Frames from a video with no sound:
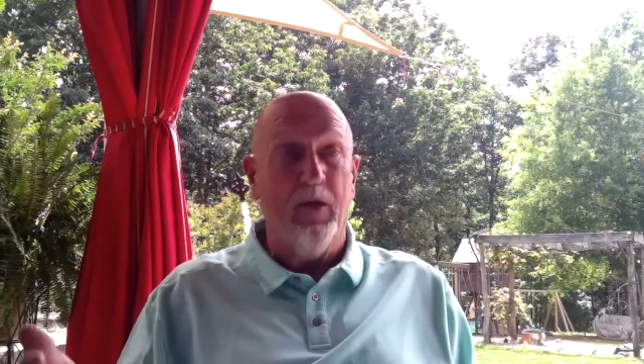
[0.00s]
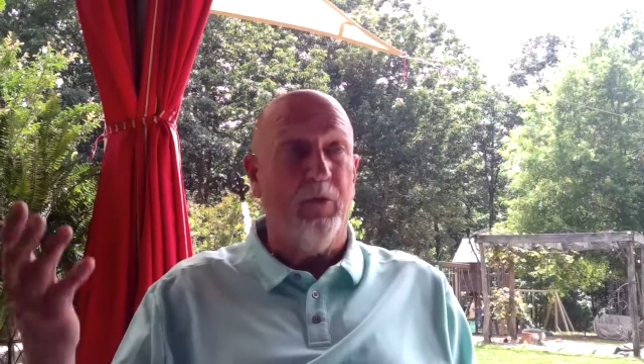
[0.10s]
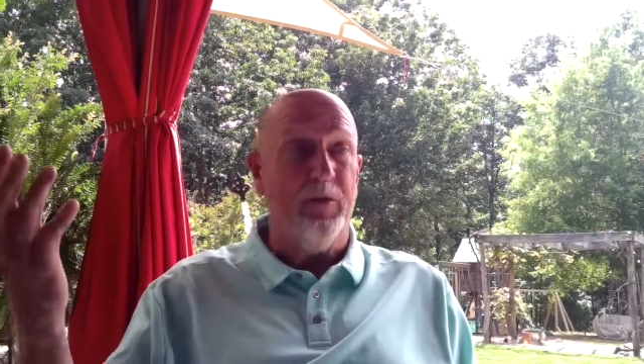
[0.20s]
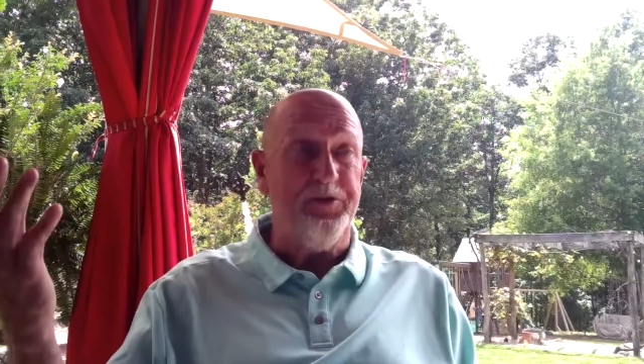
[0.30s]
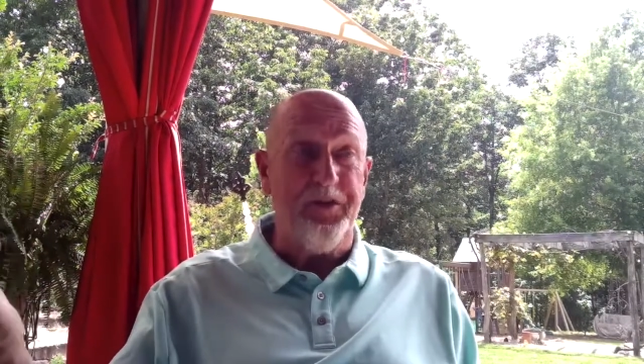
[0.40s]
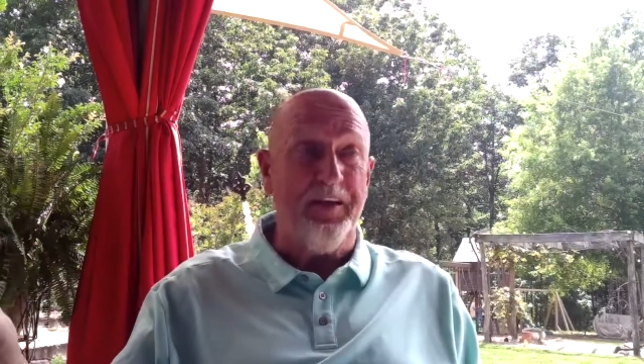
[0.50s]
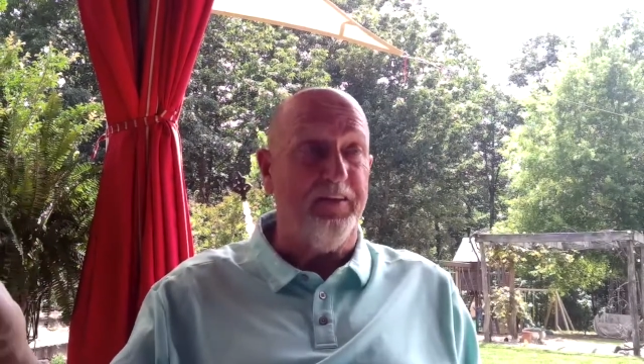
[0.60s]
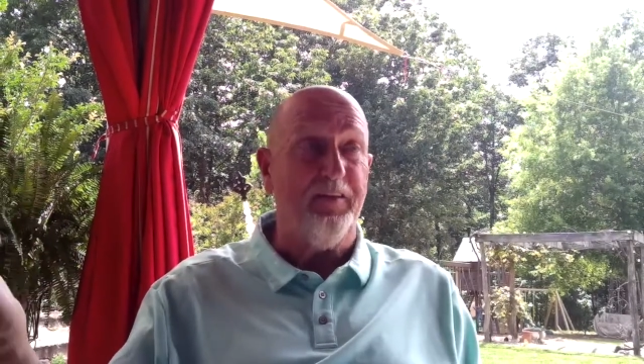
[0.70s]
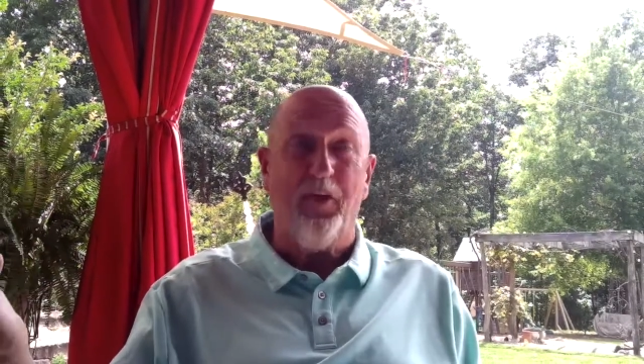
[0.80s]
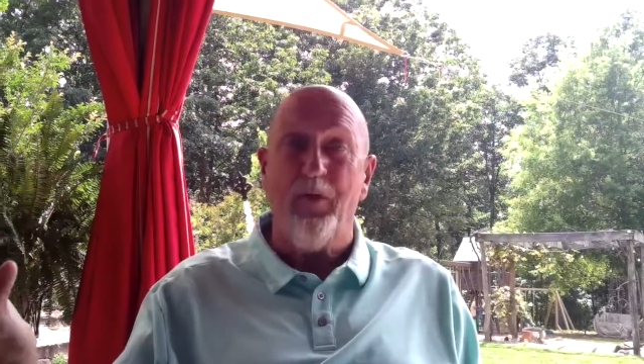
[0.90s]
when
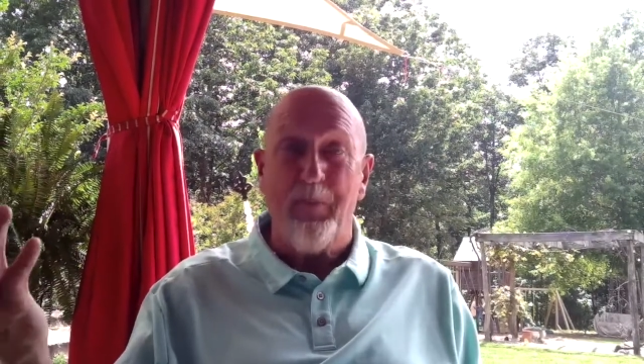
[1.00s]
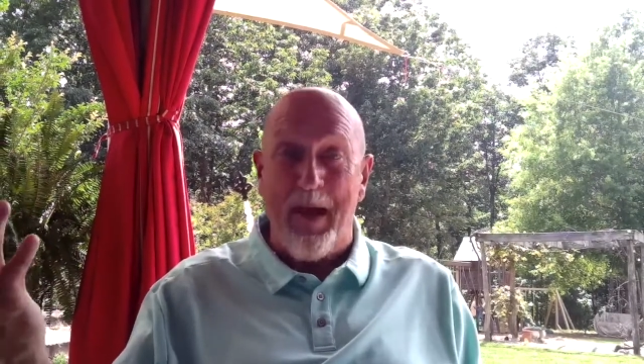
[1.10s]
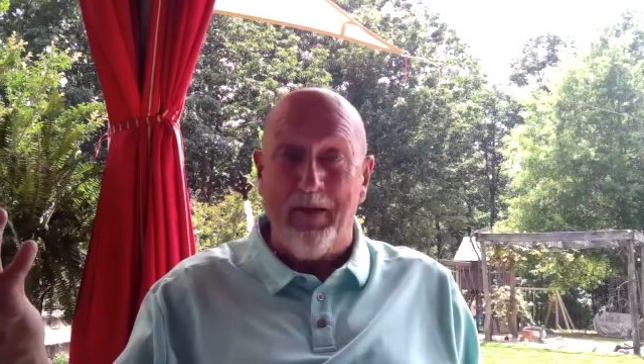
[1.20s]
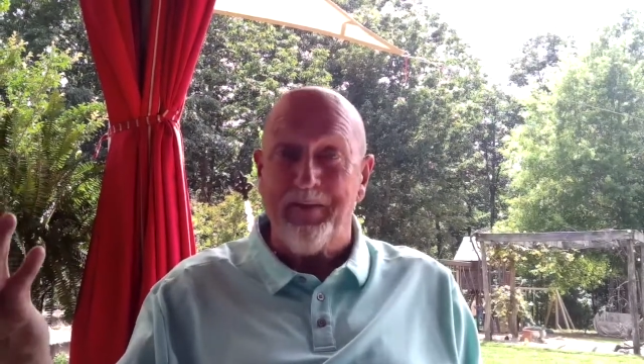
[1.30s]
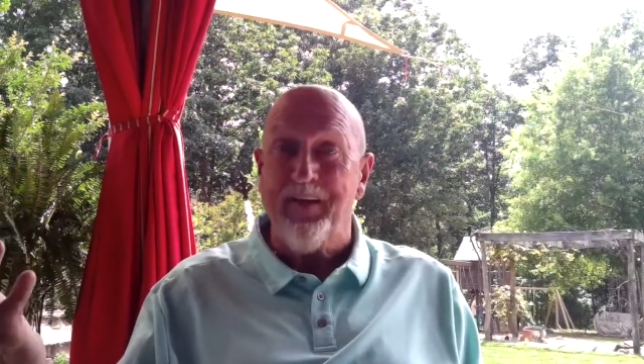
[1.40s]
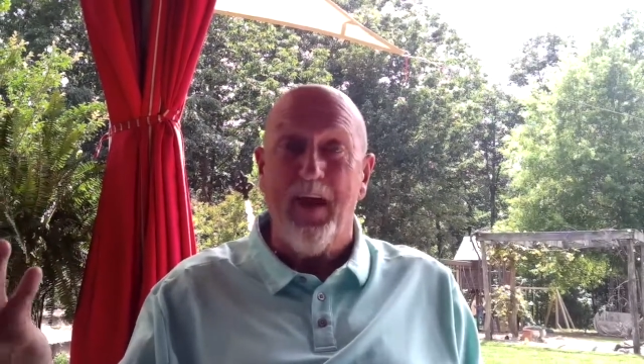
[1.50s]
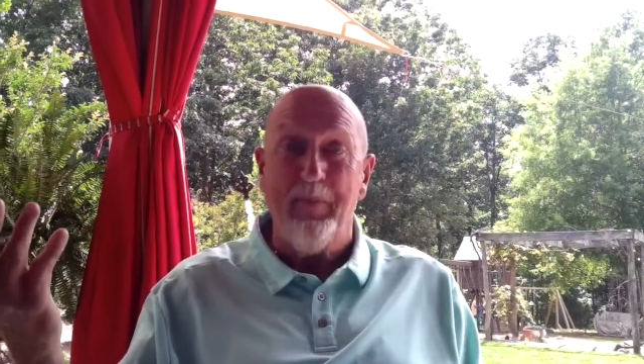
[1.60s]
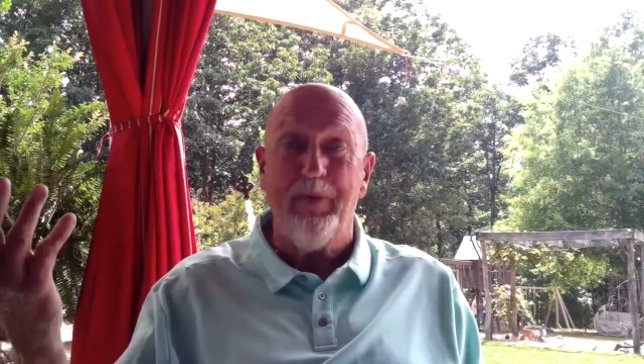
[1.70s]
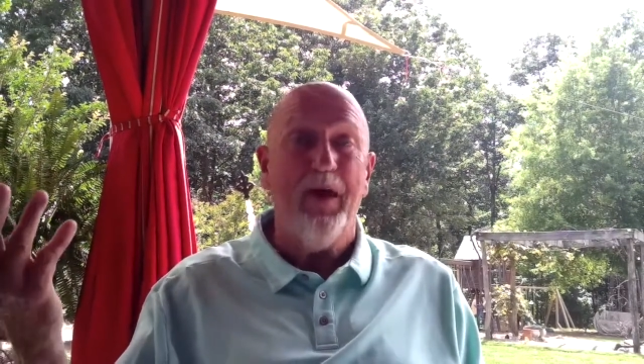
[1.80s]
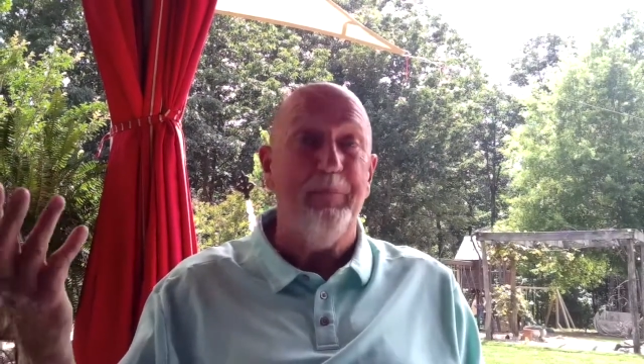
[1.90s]
Jesus on the
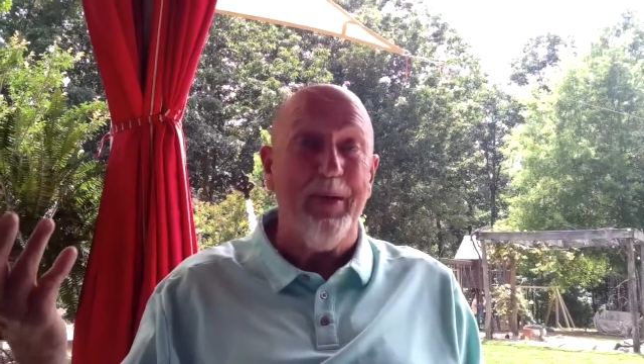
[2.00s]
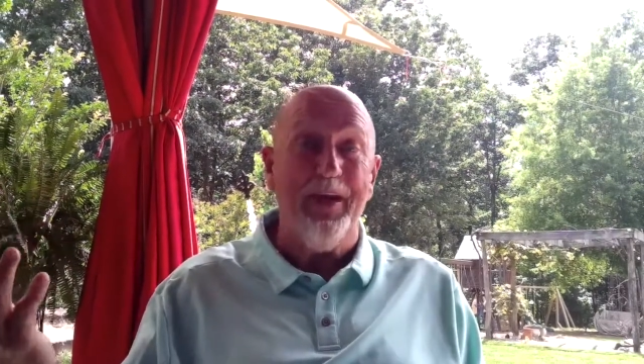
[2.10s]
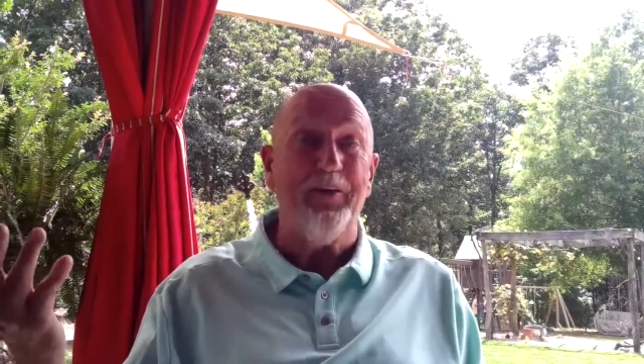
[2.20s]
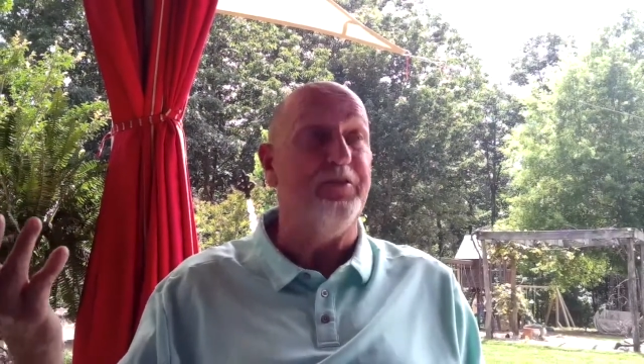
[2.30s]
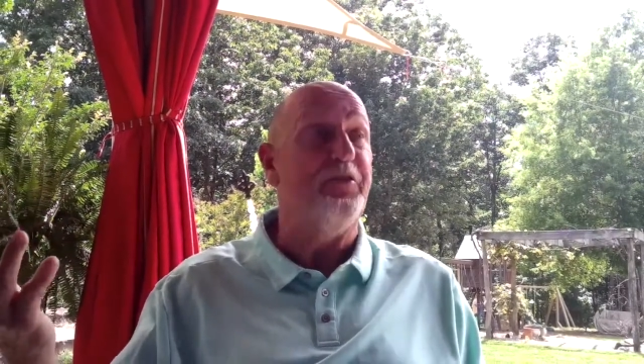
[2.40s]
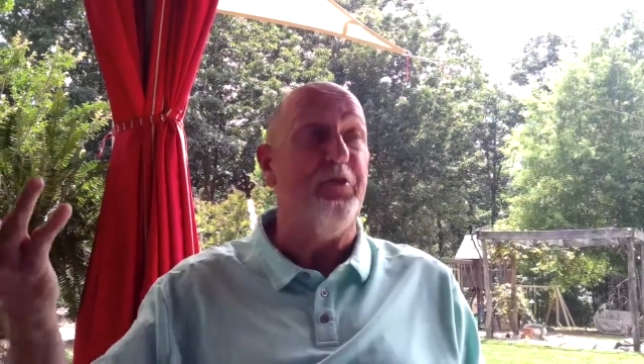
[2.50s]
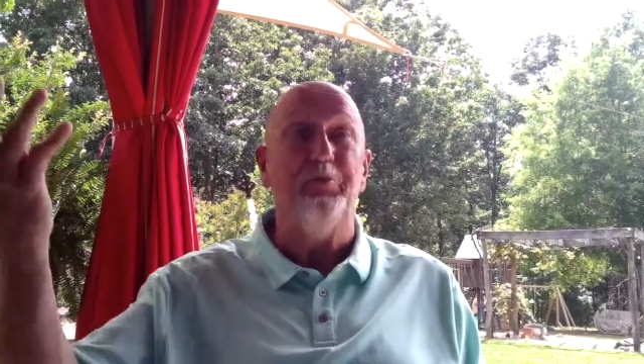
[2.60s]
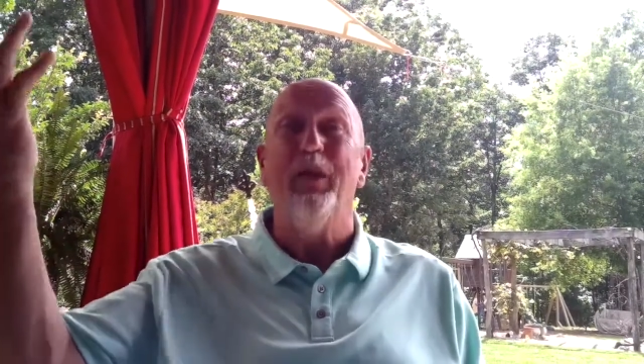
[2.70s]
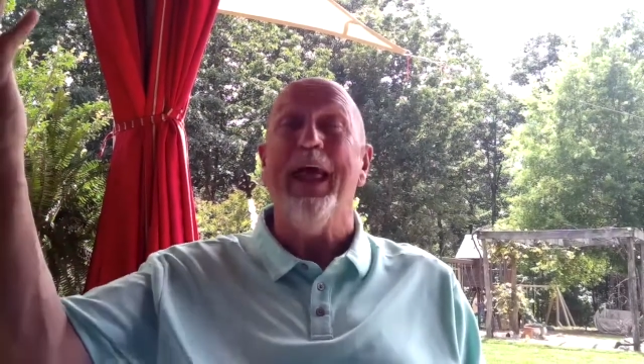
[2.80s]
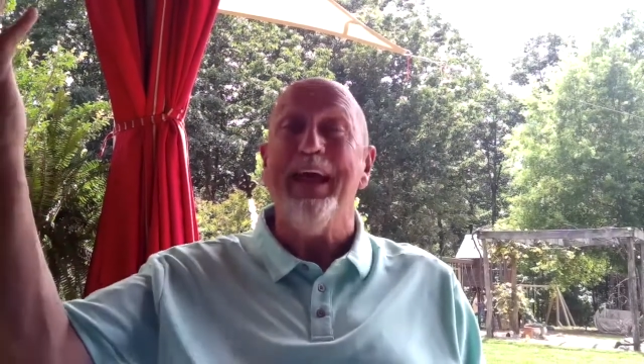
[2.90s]
mountaintop appeared to
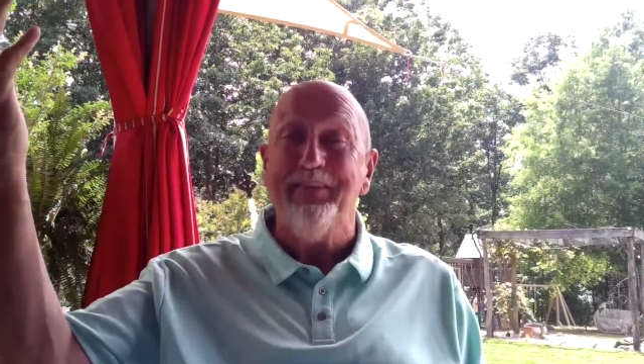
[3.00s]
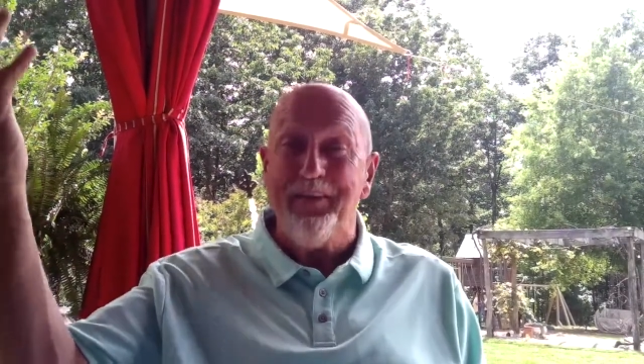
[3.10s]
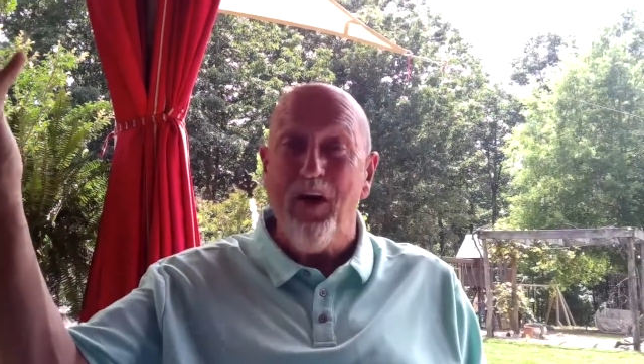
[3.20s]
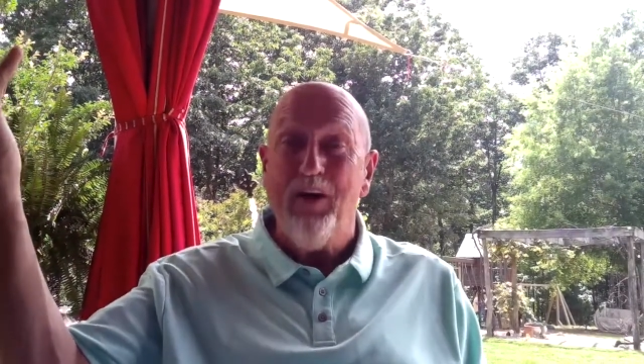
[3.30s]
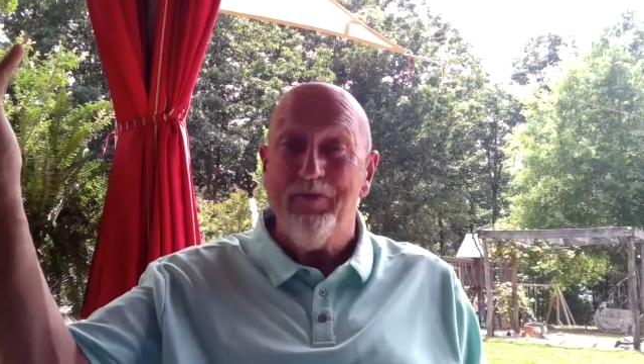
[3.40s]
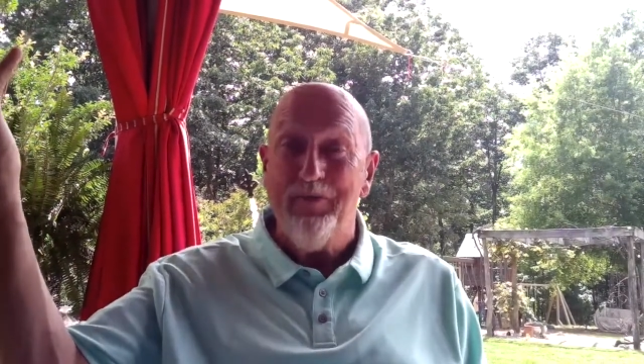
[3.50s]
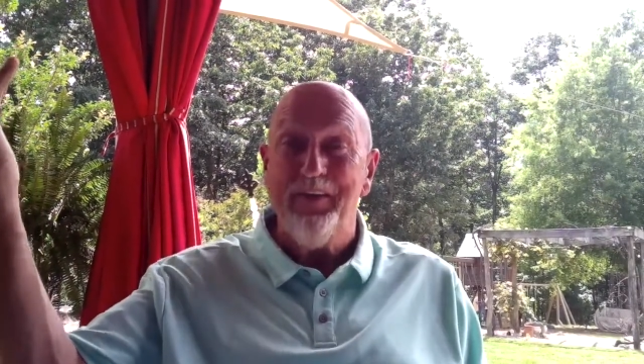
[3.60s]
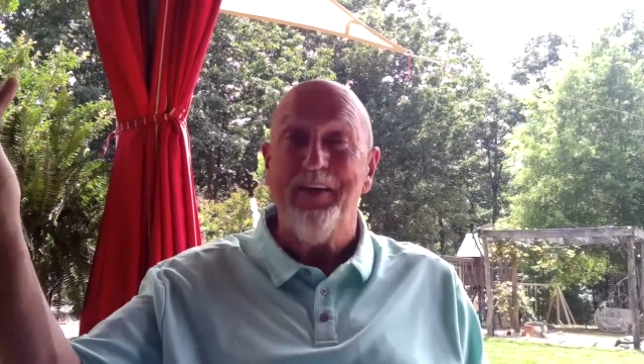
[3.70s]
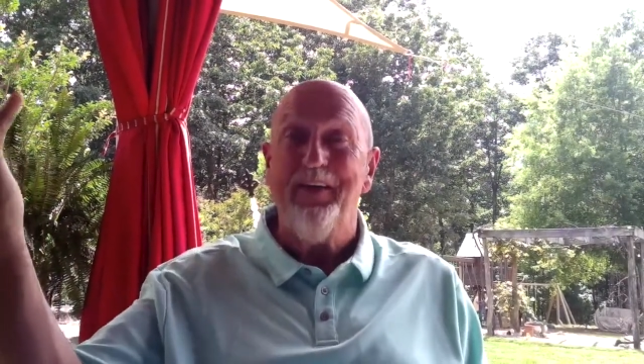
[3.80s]
blast off